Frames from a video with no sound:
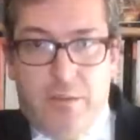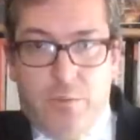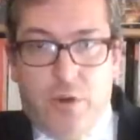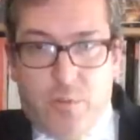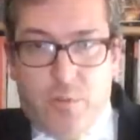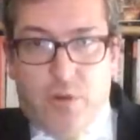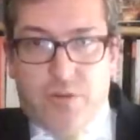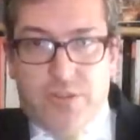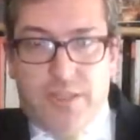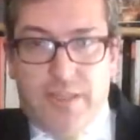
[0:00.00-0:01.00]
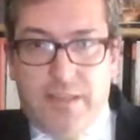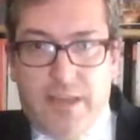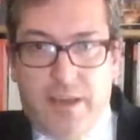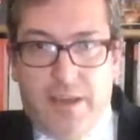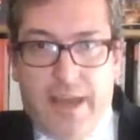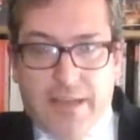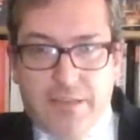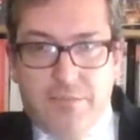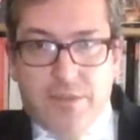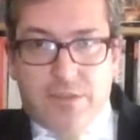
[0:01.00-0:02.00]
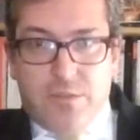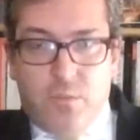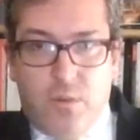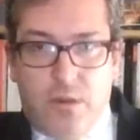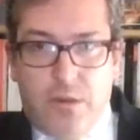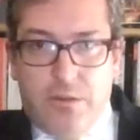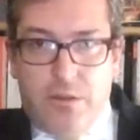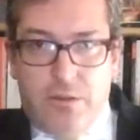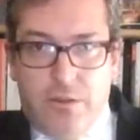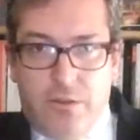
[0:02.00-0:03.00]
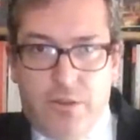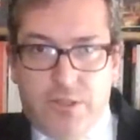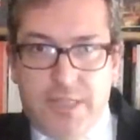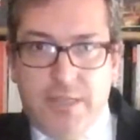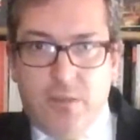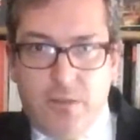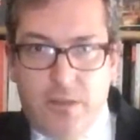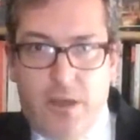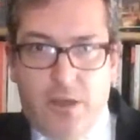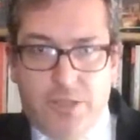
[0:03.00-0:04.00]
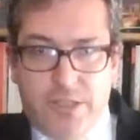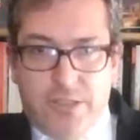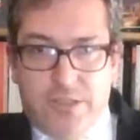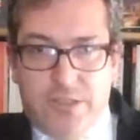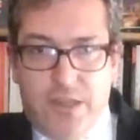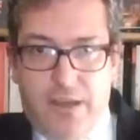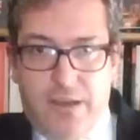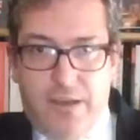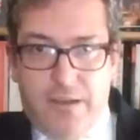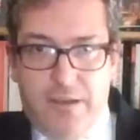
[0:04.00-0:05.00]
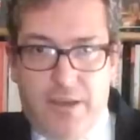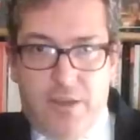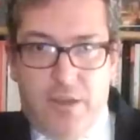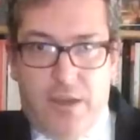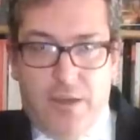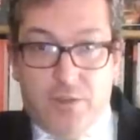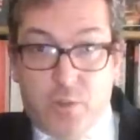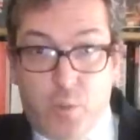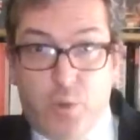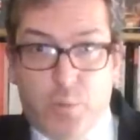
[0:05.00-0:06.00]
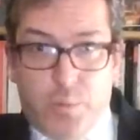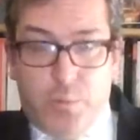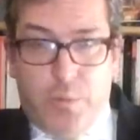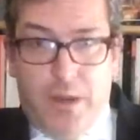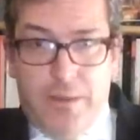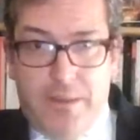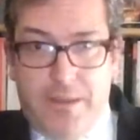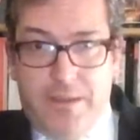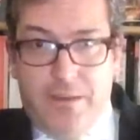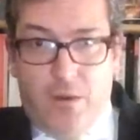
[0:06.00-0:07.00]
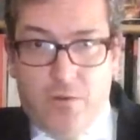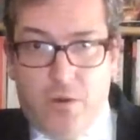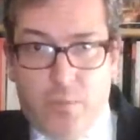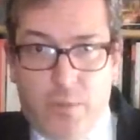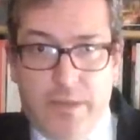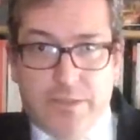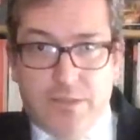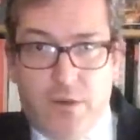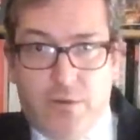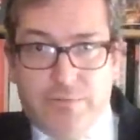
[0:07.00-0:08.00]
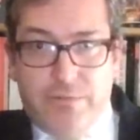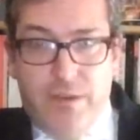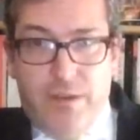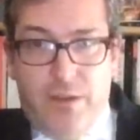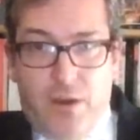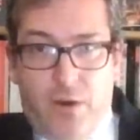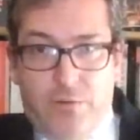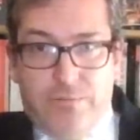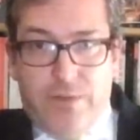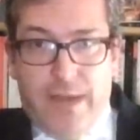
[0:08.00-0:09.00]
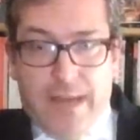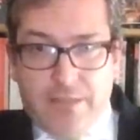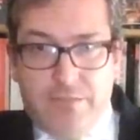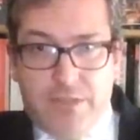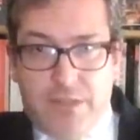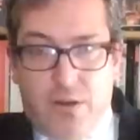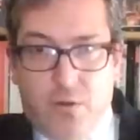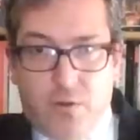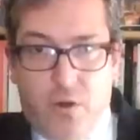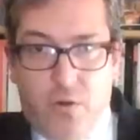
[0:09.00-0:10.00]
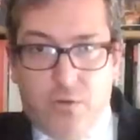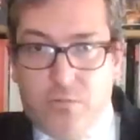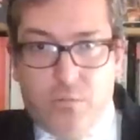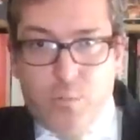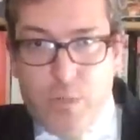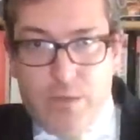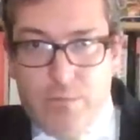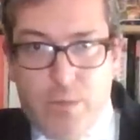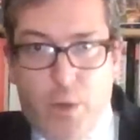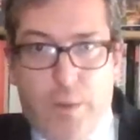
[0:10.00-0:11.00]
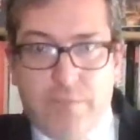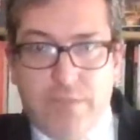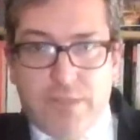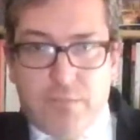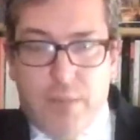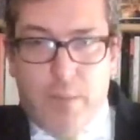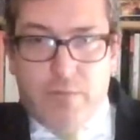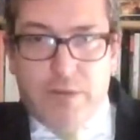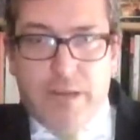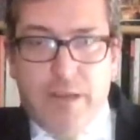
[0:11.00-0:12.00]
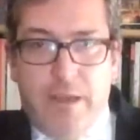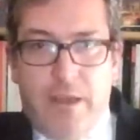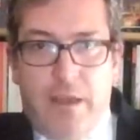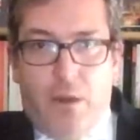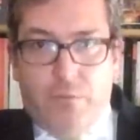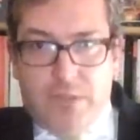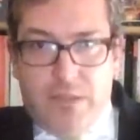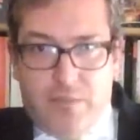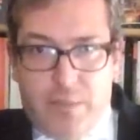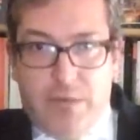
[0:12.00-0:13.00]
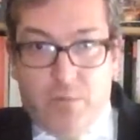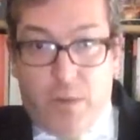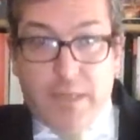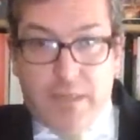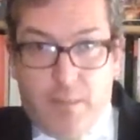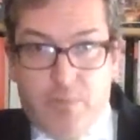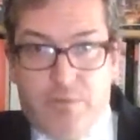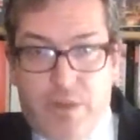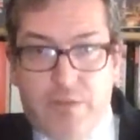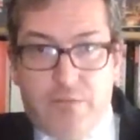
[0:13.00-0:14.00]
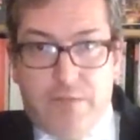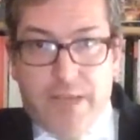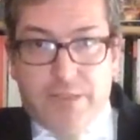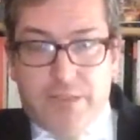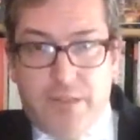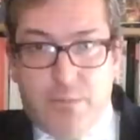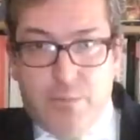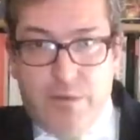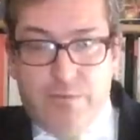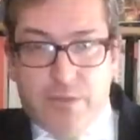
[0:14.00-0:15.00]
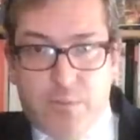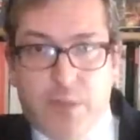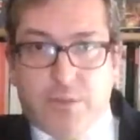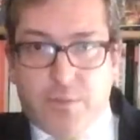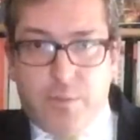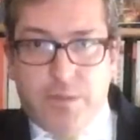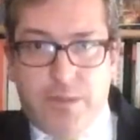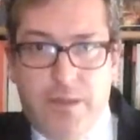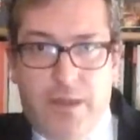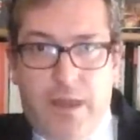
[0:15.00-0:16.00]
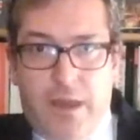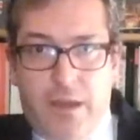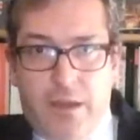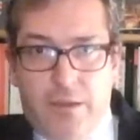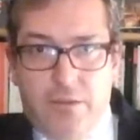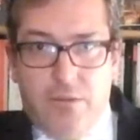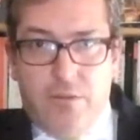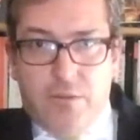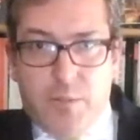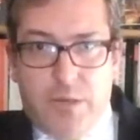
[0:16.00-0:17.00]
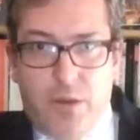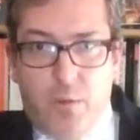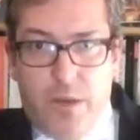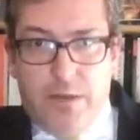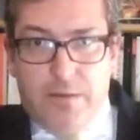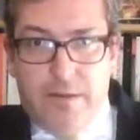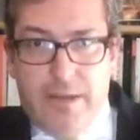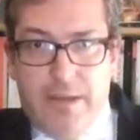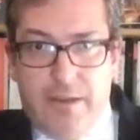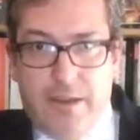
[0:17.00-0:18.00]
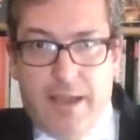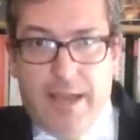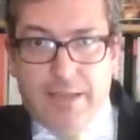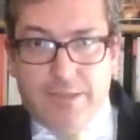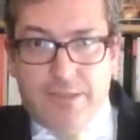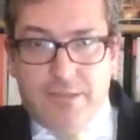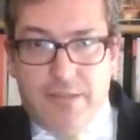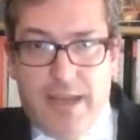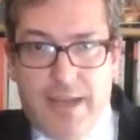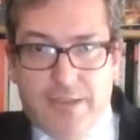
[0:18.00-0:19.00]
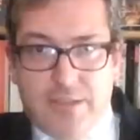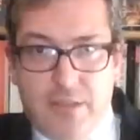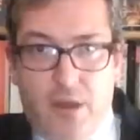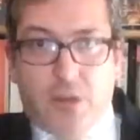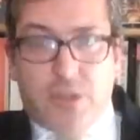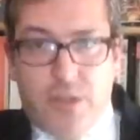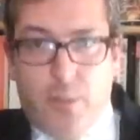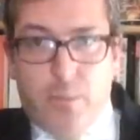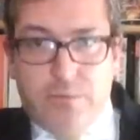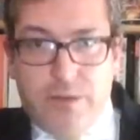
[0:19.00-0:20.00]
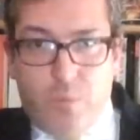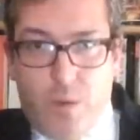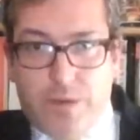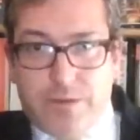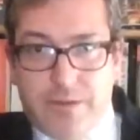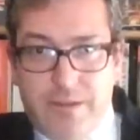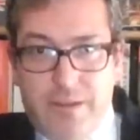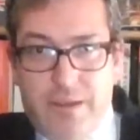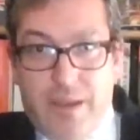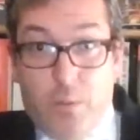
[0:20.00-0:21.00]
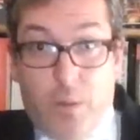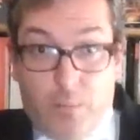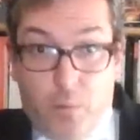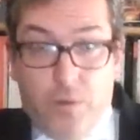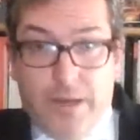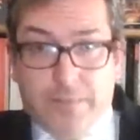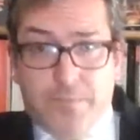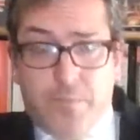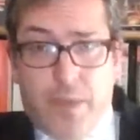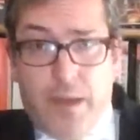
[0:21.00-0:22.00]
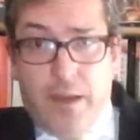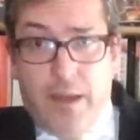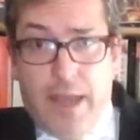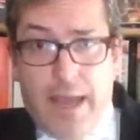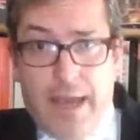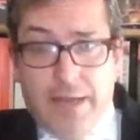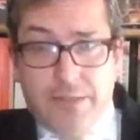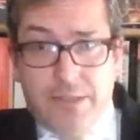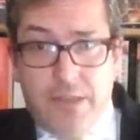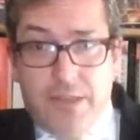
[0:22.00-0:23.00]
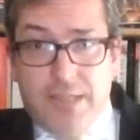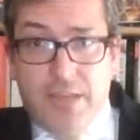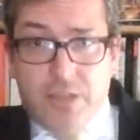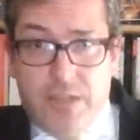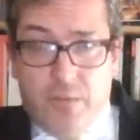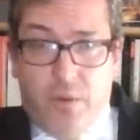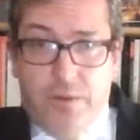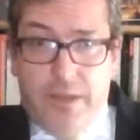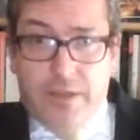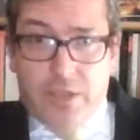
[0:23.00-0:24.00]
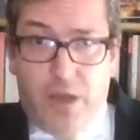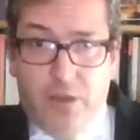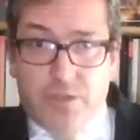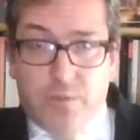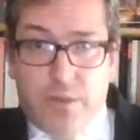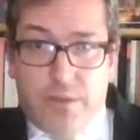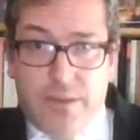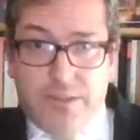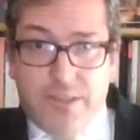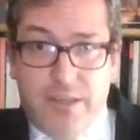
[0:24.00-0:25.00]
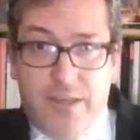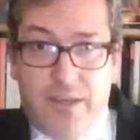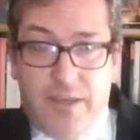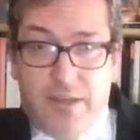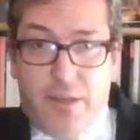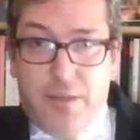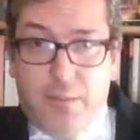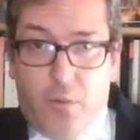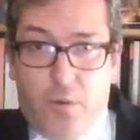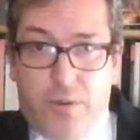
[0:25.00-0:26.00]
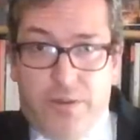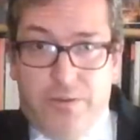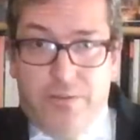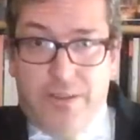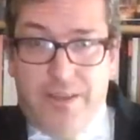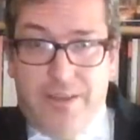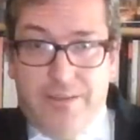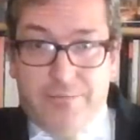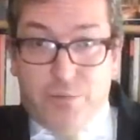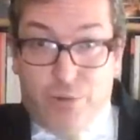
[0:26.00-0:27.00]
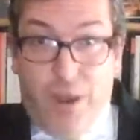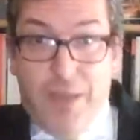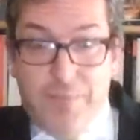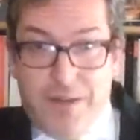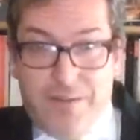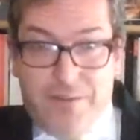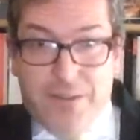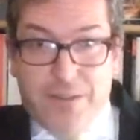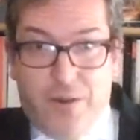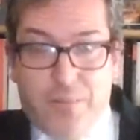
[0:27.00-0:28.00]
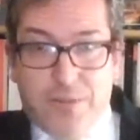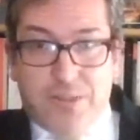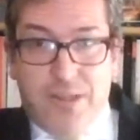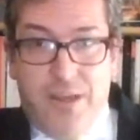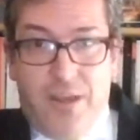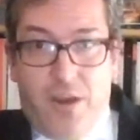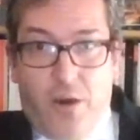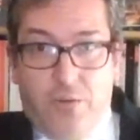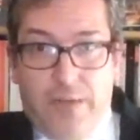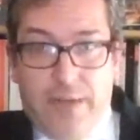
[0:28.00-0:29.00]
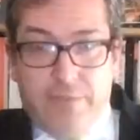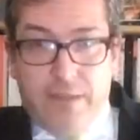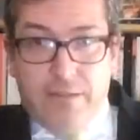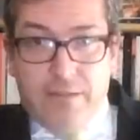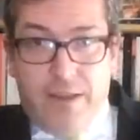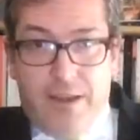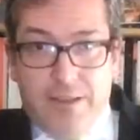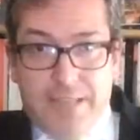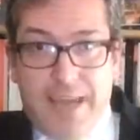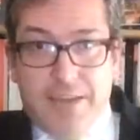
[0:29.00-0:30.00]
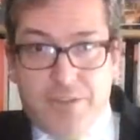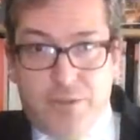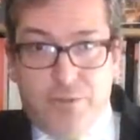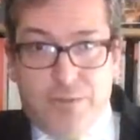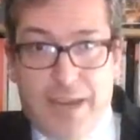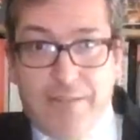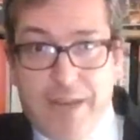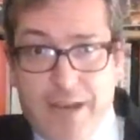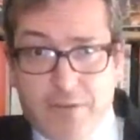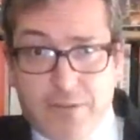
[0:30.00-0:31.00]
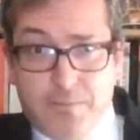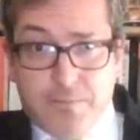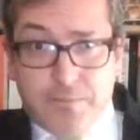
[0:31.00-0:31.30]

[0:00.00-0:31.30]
pro democracy uh, activists were the, the single largest uh, uh, swoop by the Hong Kong police of, of uh, activists in Hong Kong you know, in recent memory. Obviously, there have been quite a number of other arrests in previous months, but uh, there's been nowhere near as as large a number in one in one morning. Uh, and essentially, what they're charged with is nothing more than the crime in inverted commas of having uh, dared to carry out